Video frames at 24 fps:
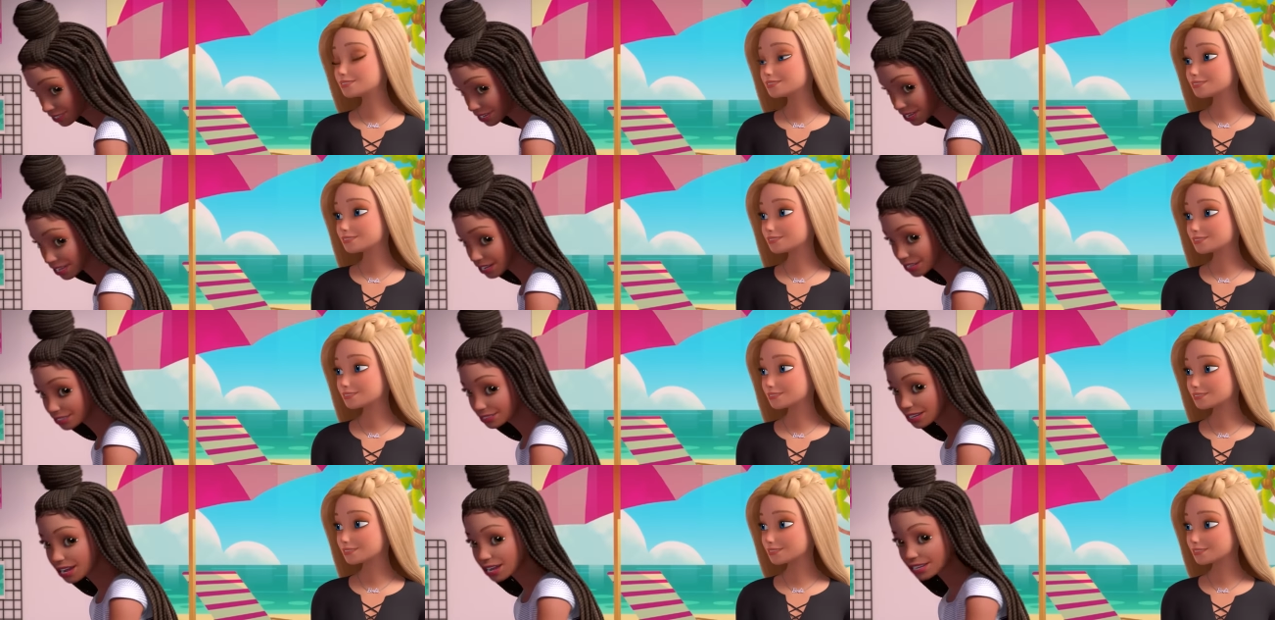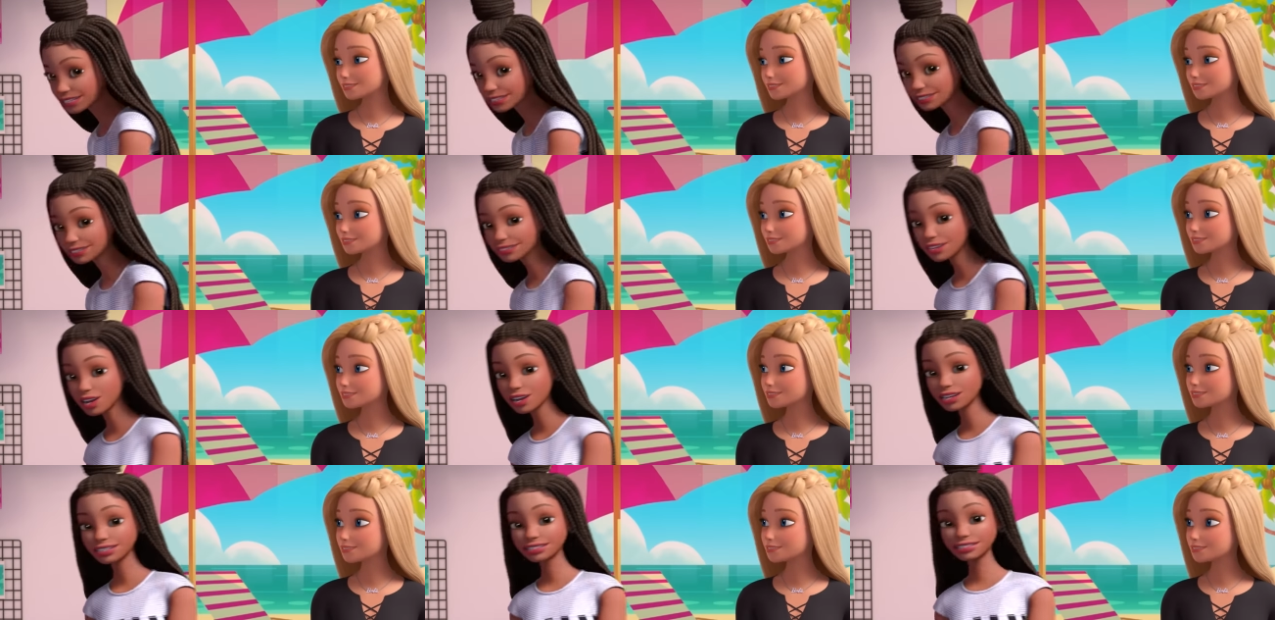Speaker 1: Dad and I ate
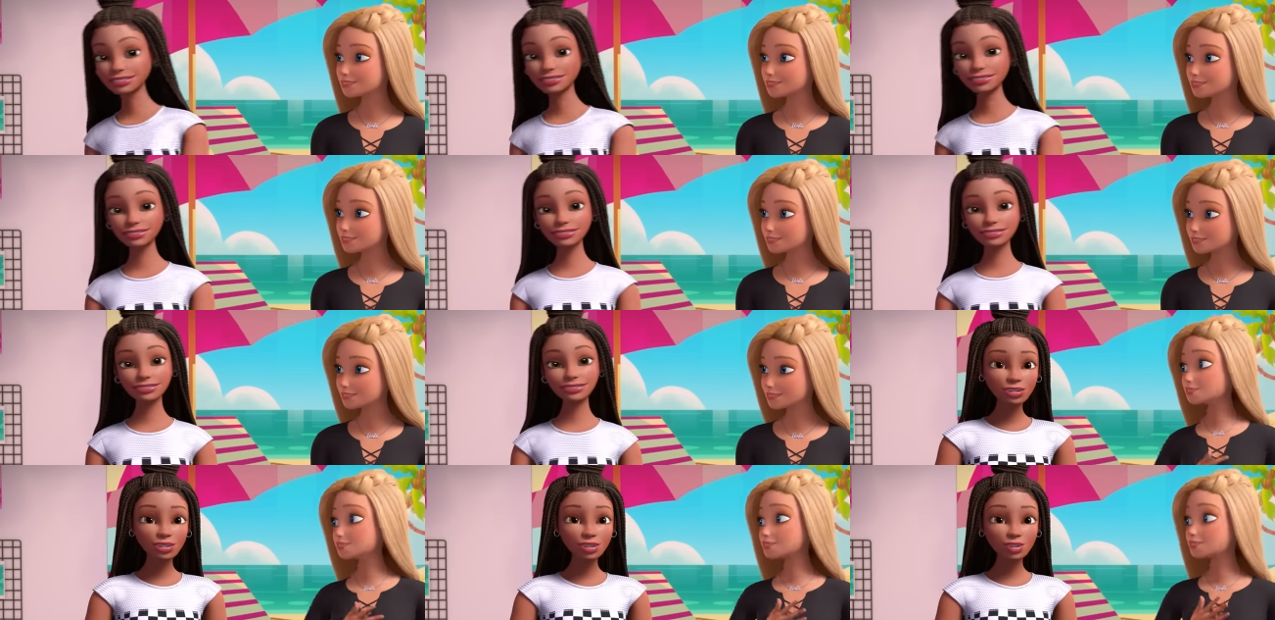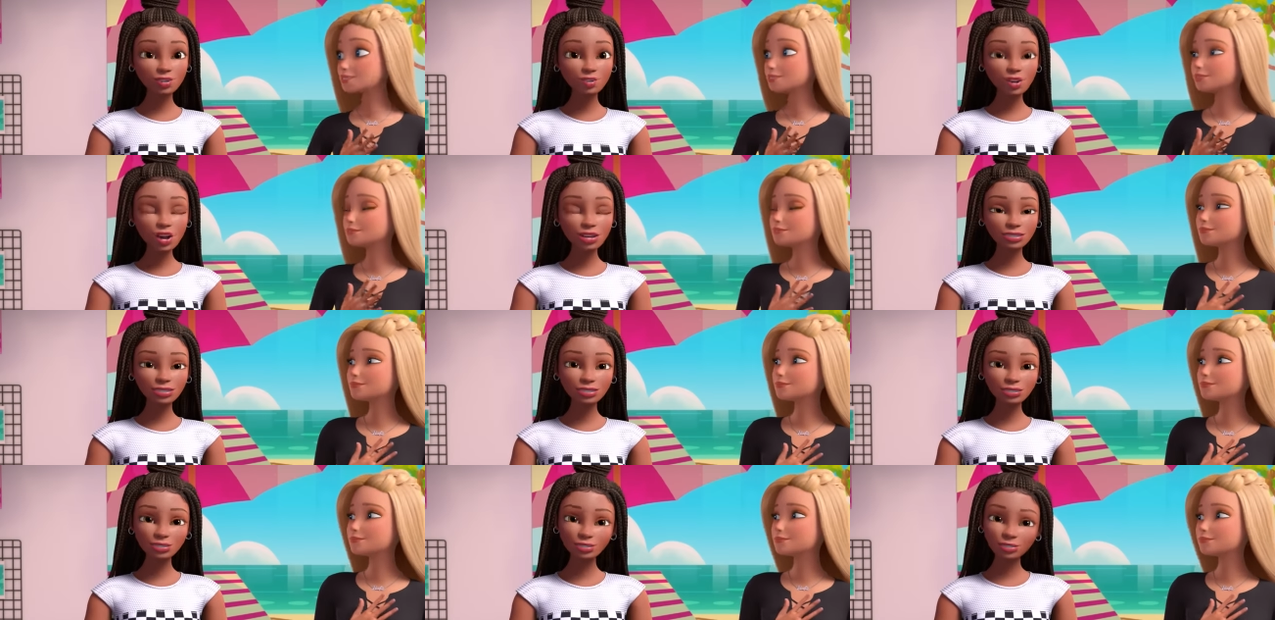first. They're
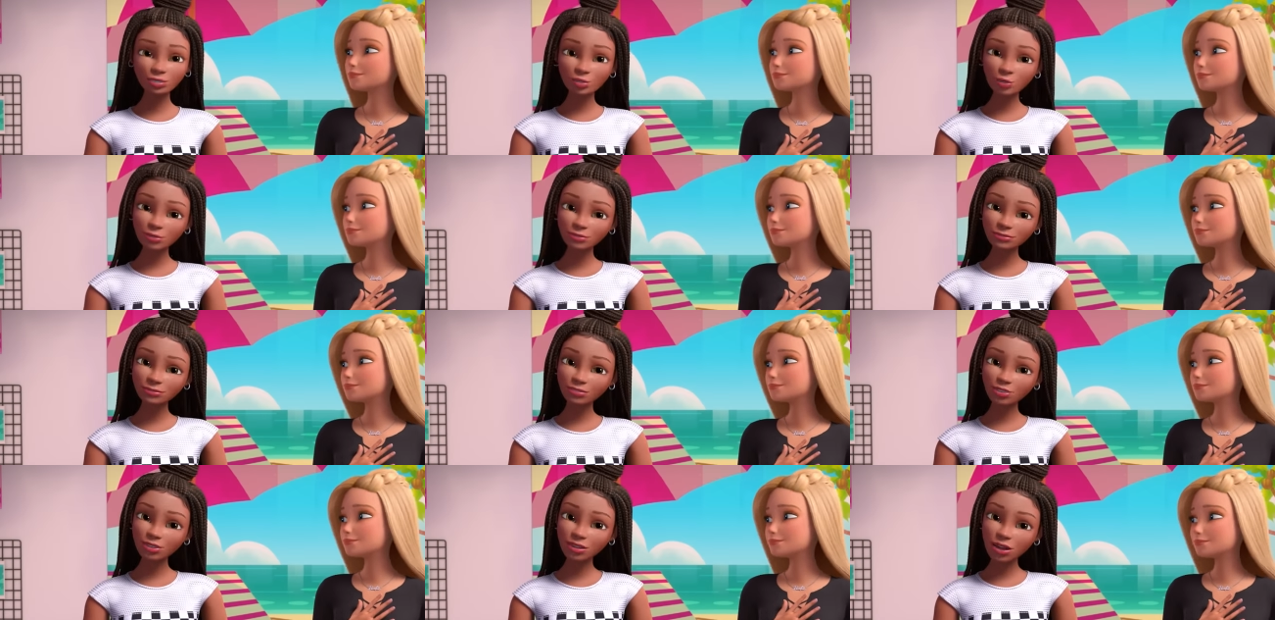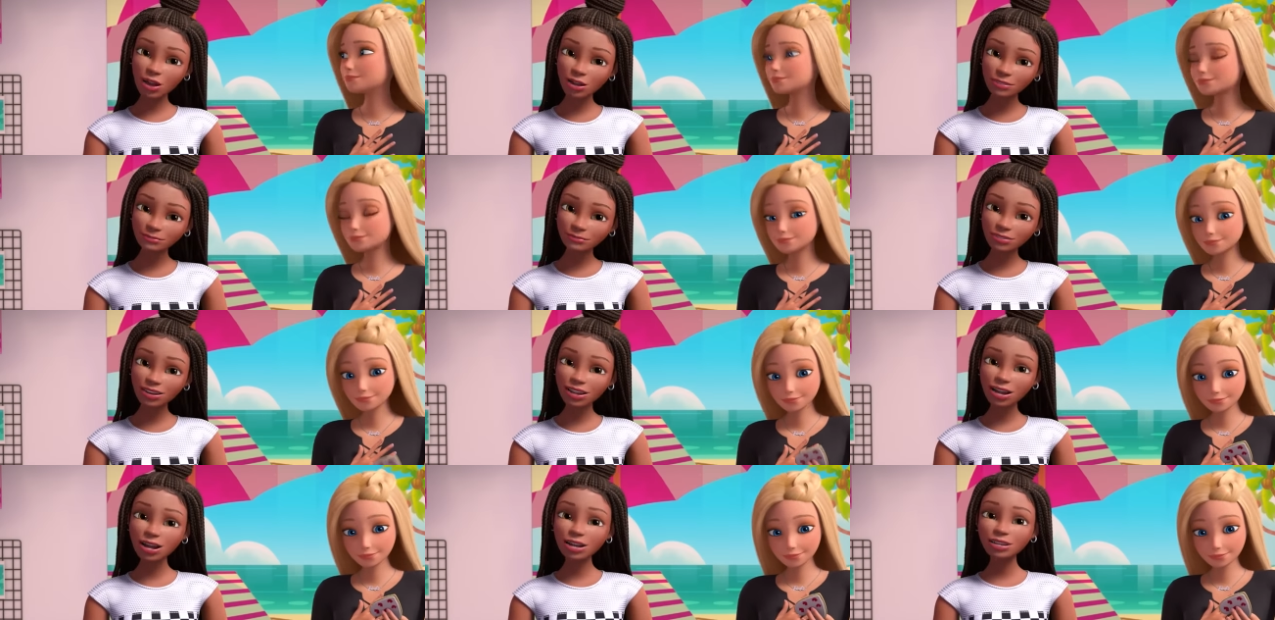not super
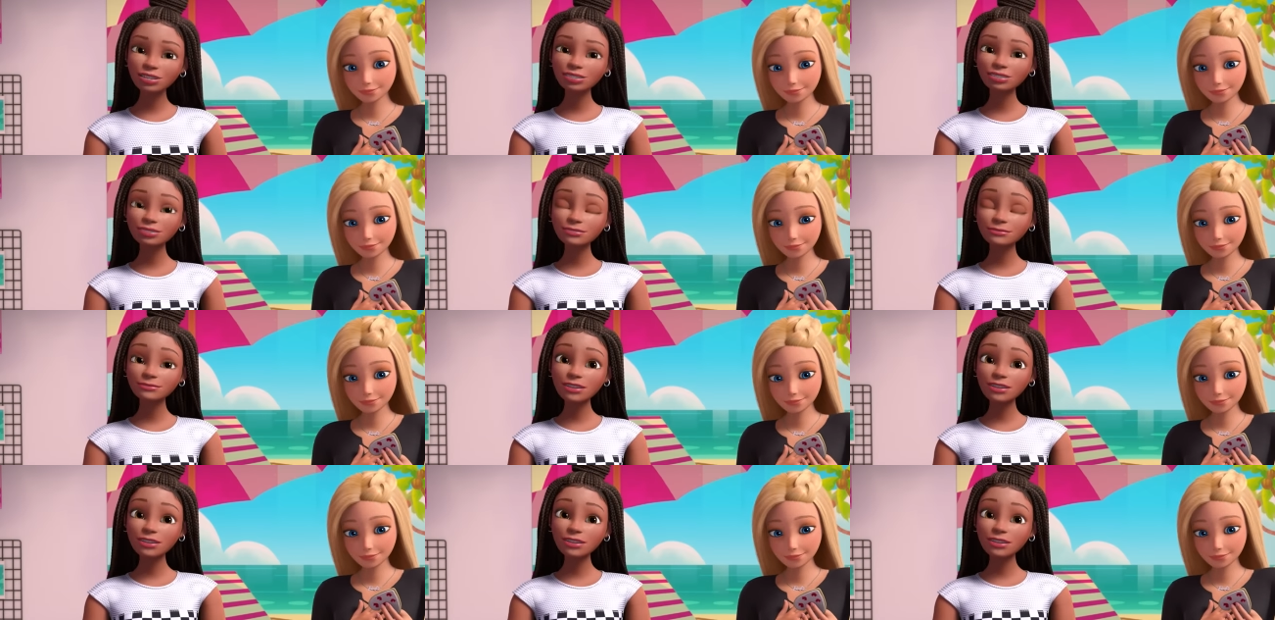complicated,